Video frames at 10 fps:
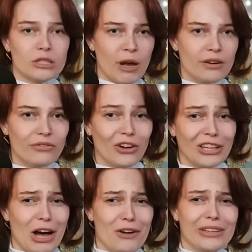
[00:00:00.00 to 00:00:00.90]
spine
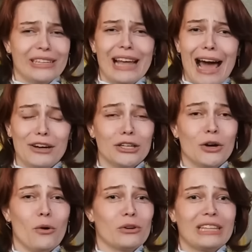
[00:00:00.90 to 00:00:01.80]
falling off a ladder
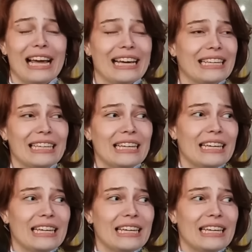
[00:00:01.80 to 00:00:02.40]
or, like,